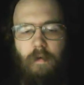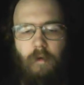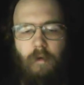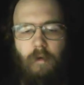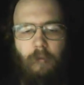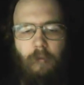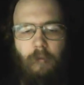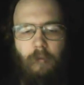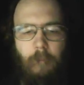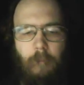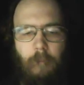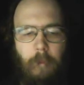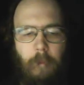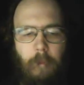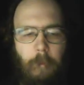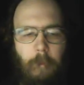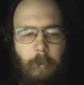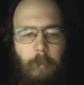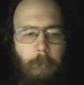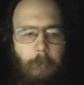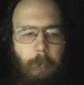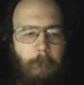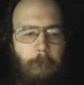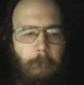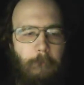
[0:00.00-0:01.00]

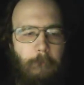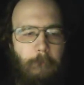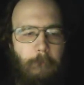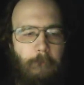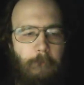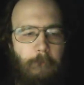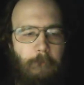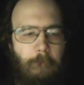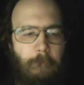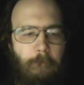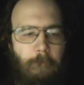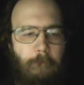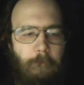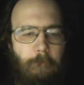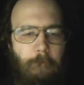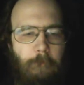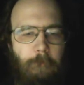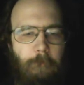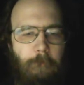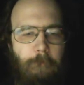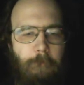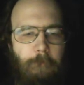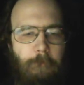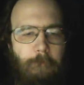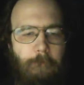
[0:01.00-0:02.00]

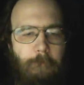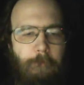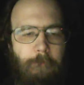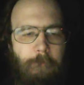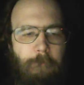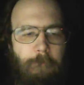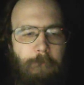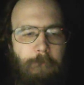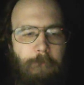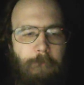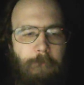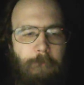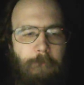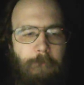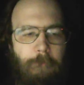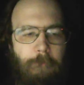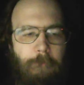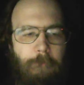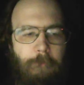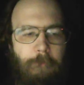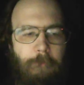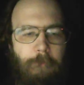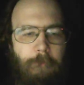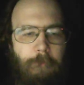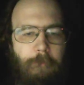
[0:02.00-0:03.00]

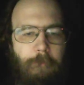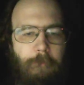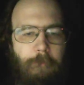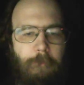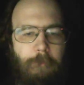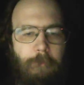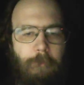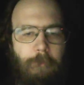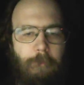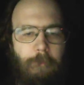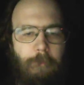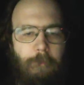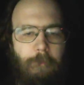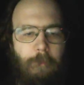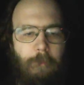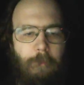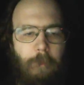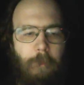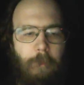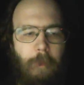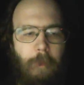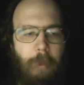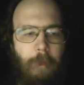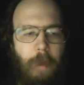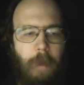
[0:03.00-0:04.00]

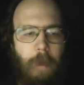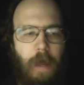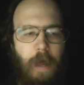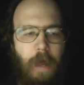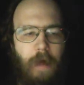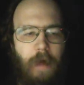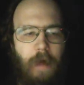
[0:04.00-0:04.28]
No one is speaking in this clip.